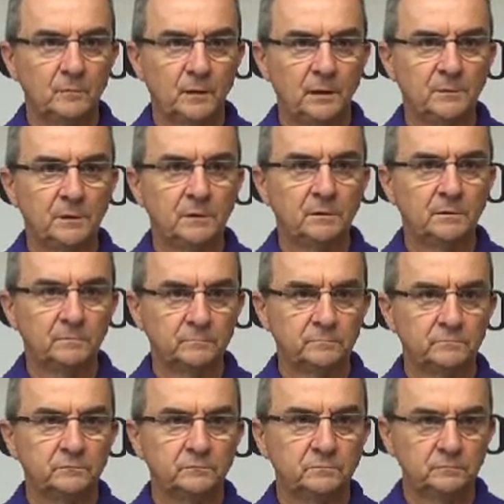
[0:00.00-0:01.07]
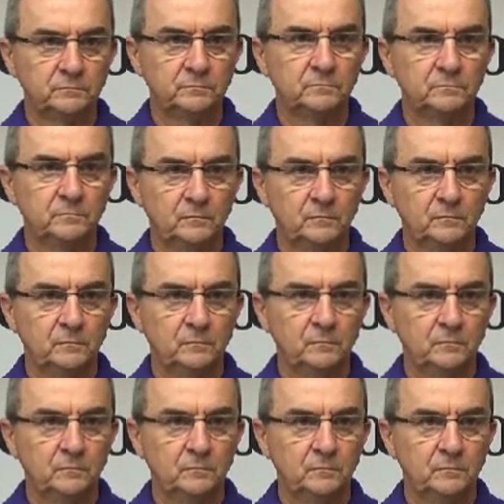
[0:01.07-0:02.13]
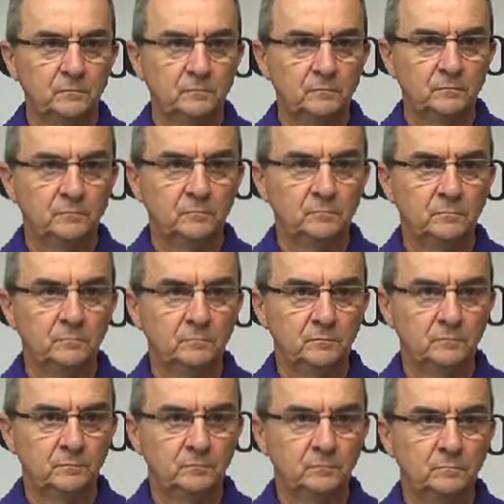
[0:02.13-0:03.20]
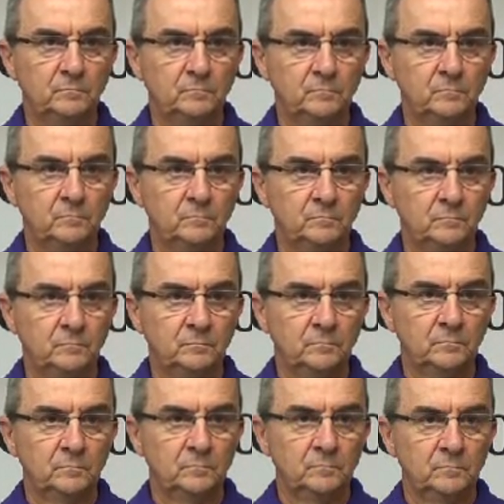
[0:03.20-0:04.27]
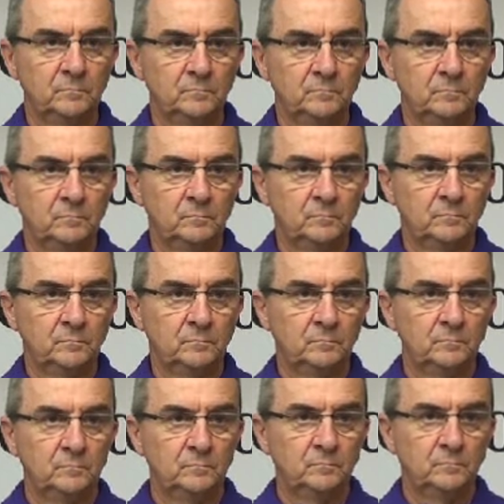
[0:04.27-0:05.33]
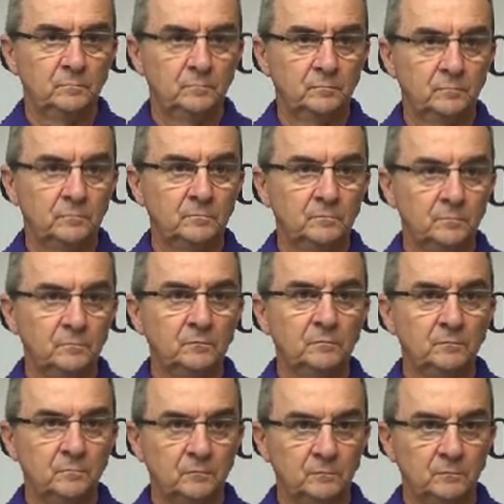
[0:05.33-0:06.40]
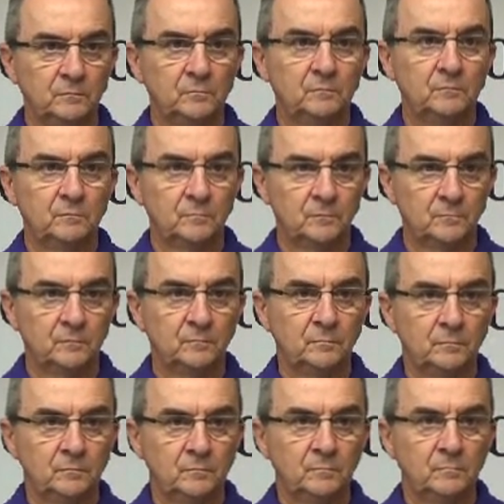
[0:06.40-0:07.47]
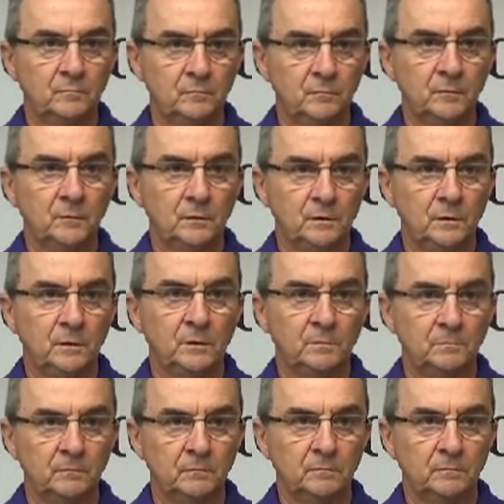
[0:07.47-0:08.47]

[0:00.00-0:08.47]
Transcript: So the greater our view of Christ, really the smaller our problems, no matter if there's death, no matter what and James, I think, would say the same thing. Yeah.